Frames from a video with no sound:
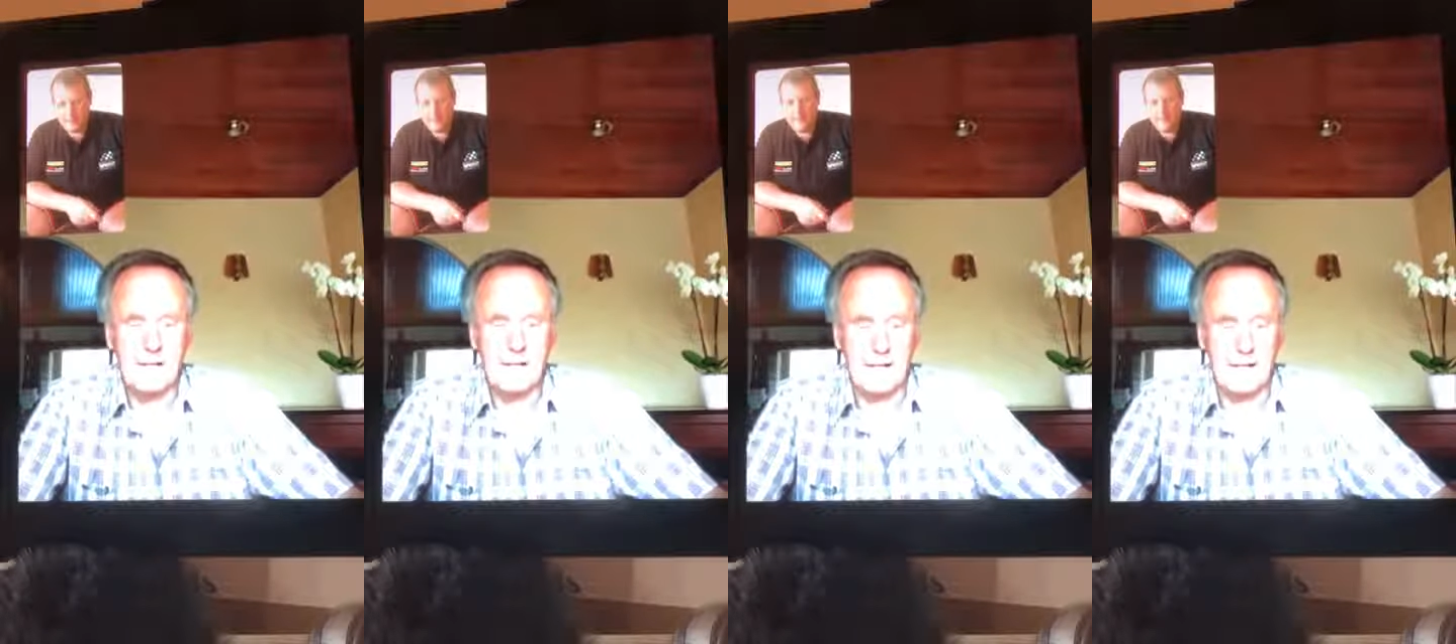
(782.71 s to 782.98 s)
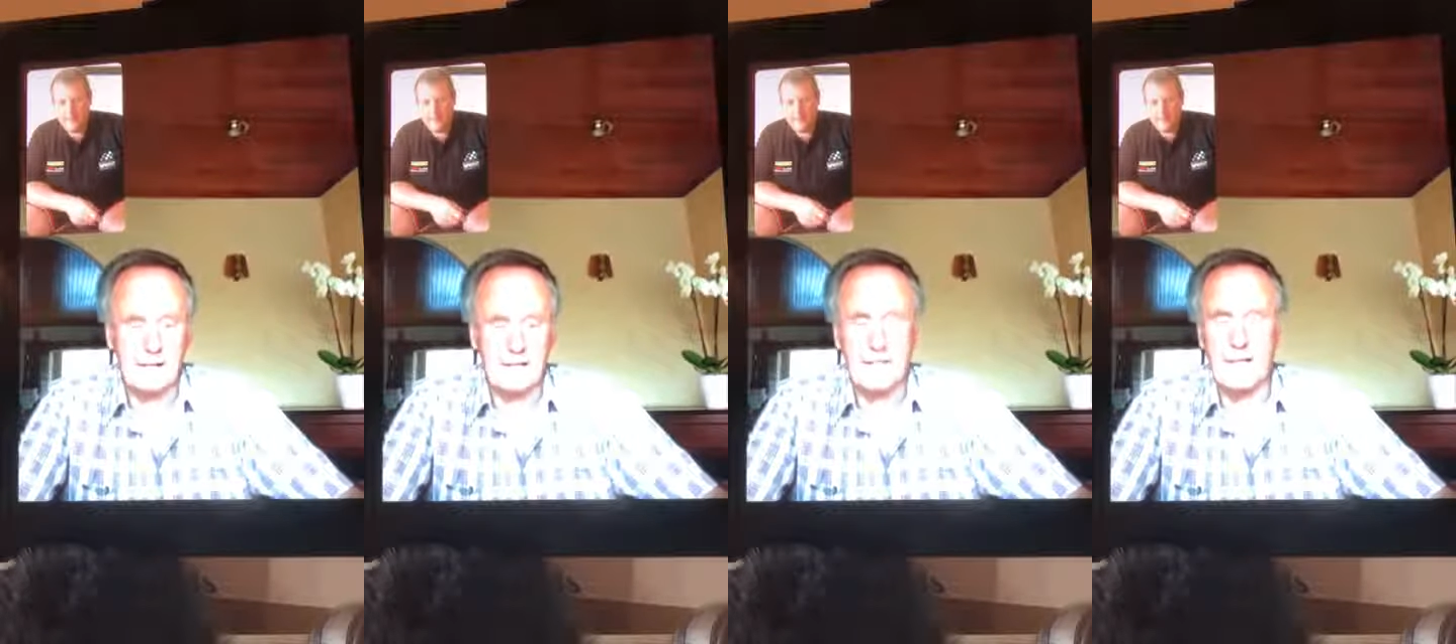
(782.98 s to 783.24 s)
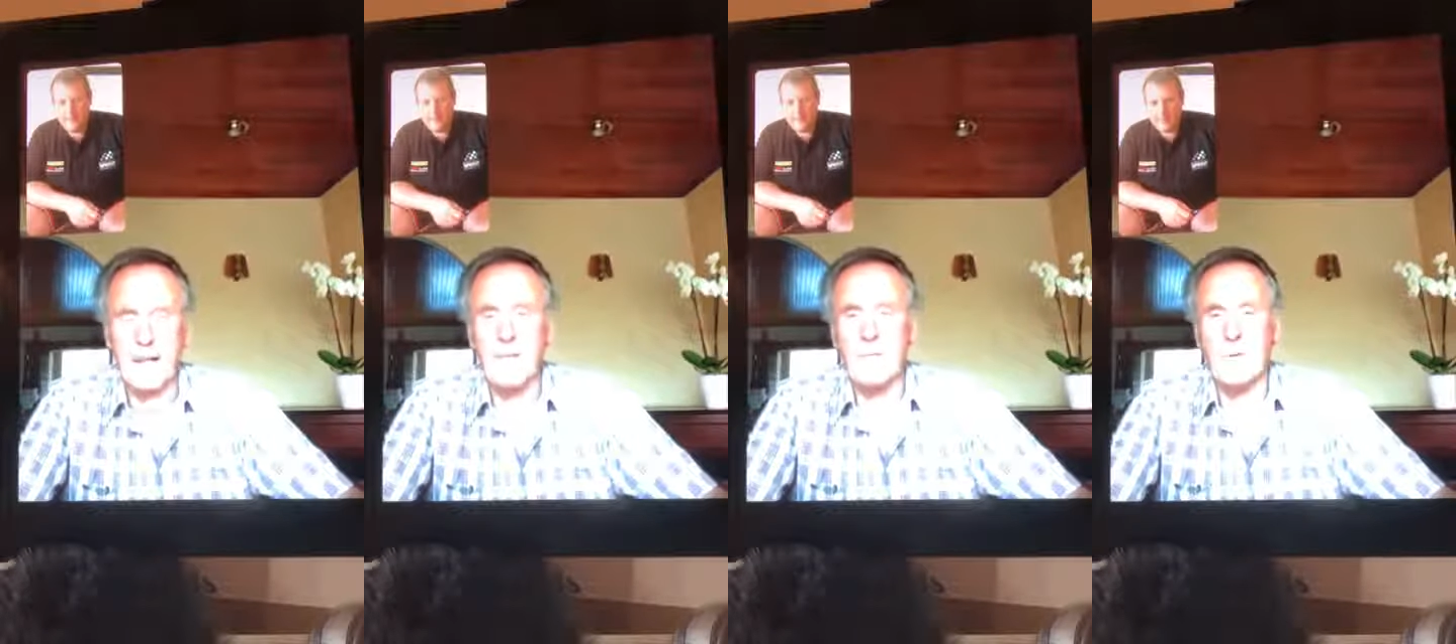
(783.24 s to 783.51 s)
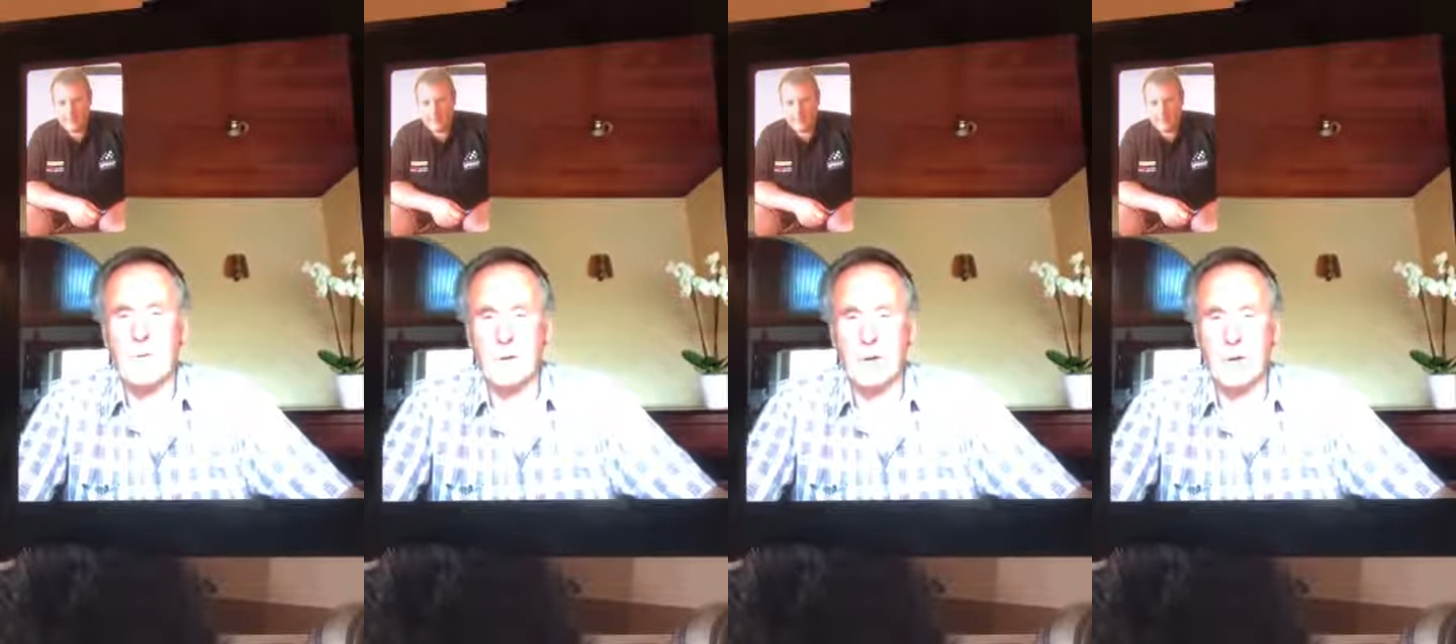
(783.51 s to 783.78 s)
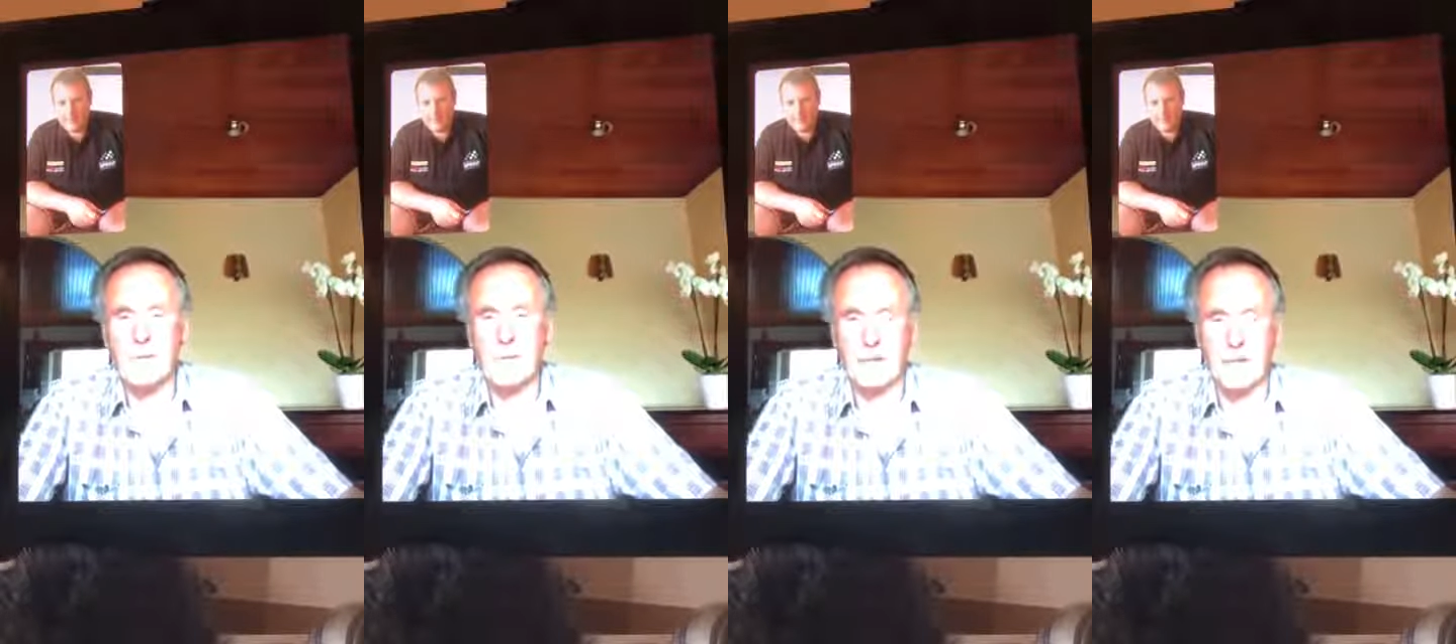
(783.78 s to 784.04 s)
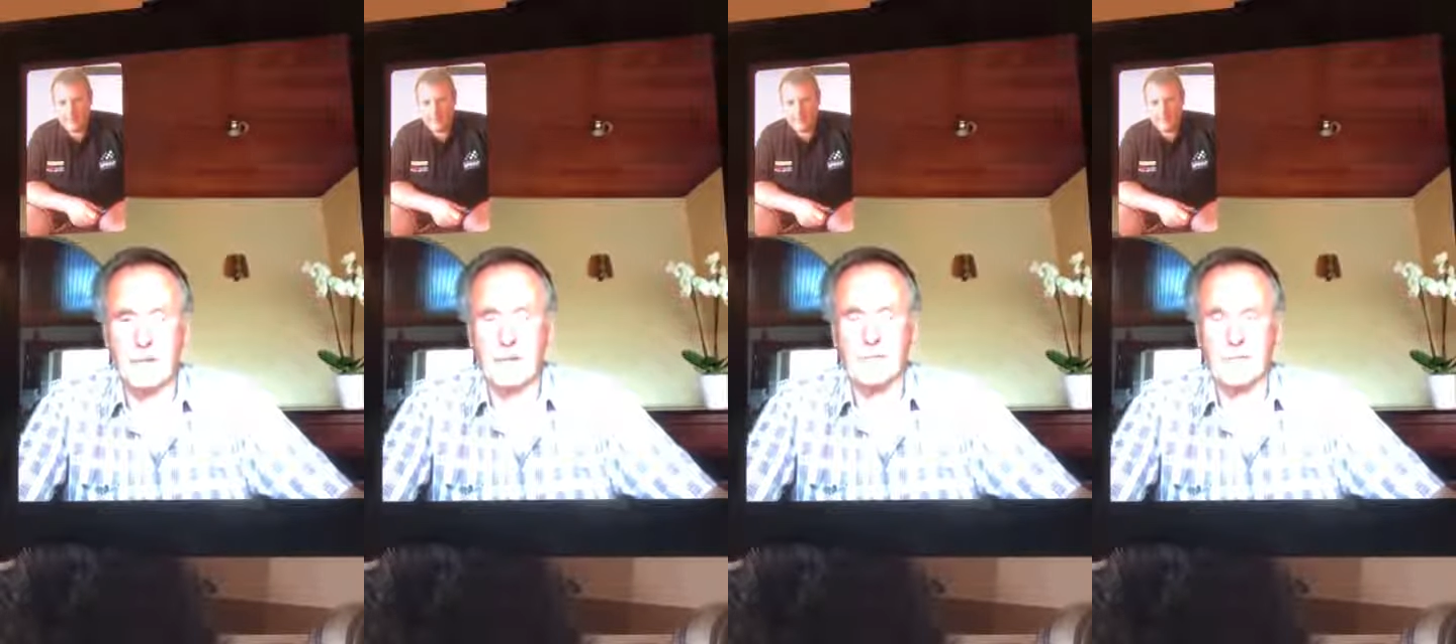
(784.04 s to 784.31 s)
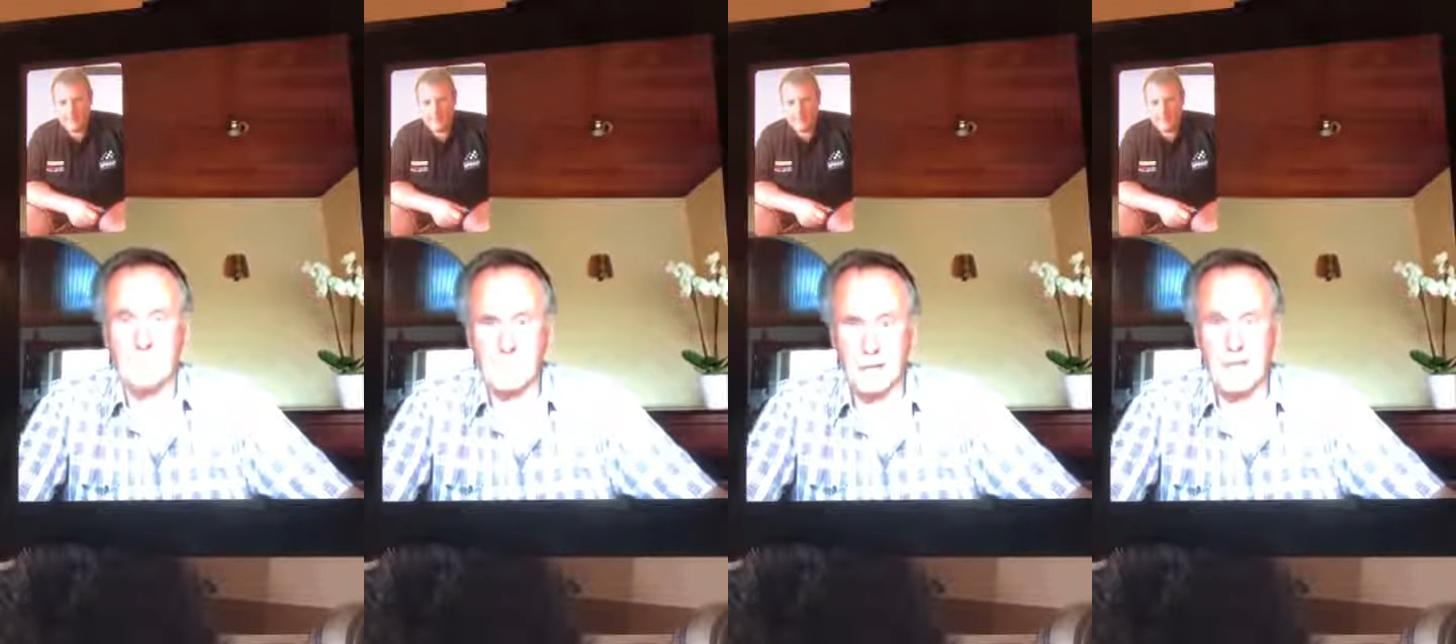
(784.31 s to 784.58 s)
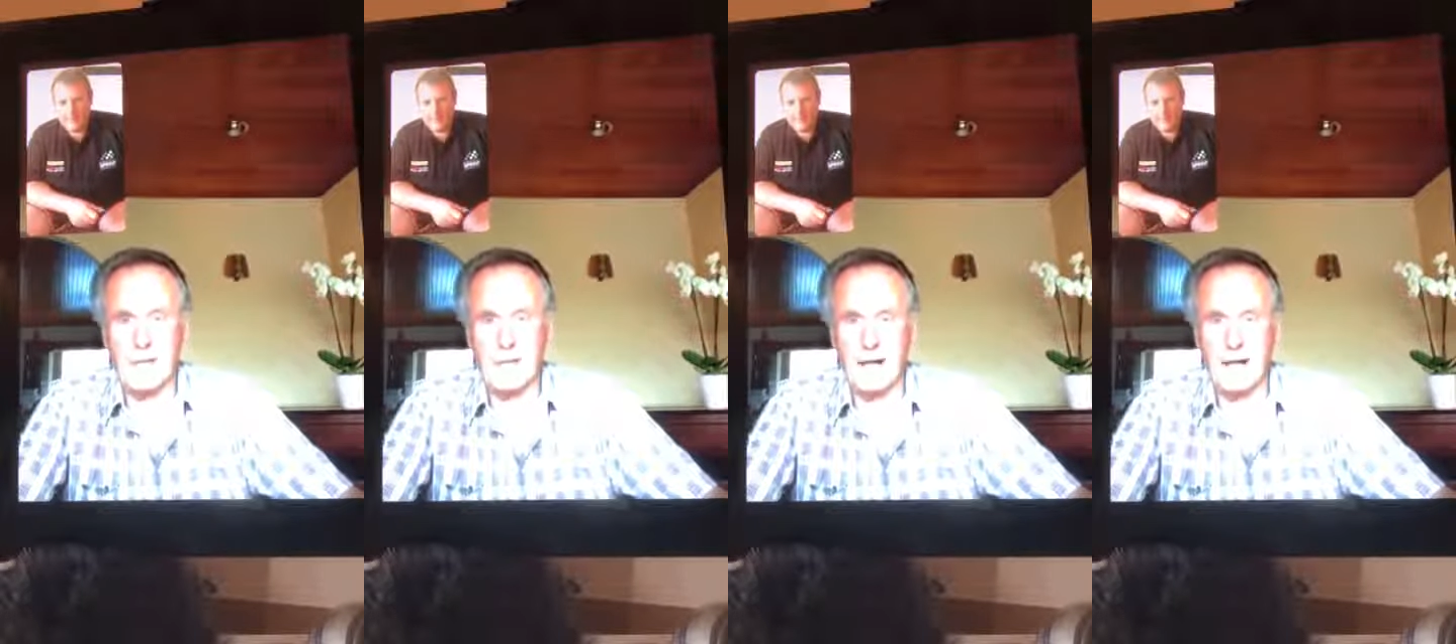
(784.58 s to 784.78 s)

And as the time wore on, we got it pretty